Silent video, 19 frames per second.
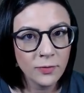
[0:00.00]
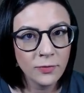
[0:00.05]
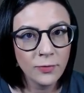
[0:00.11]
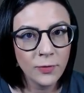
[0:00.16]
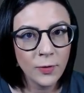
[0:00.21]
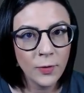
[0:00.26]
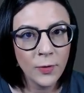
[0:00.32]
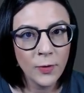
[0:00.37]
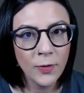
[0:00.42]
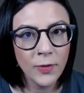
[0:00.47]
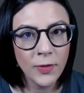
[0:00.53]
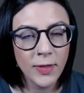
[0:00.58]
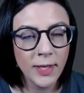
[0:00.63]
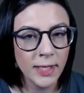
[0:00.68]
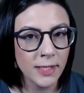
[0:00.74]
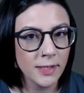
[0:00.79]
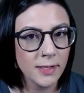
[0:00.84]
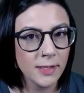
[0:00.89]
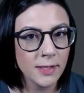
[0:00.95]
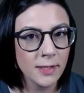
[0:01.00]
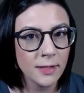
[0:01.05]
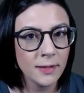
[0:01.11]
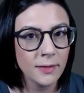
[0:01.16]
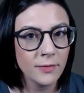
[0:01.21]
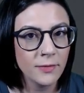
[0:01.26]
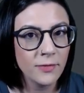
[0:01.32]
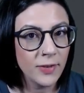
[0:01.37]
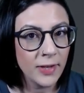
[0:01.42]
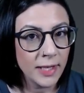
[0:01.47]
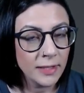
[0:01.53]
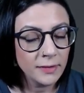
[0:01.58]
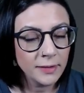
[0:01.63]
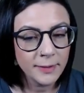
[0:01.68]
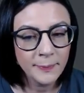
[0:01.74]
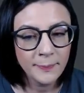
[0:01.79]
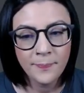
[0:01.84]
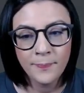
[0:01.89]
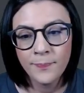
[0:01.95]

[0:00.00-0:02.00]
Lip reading: for this field.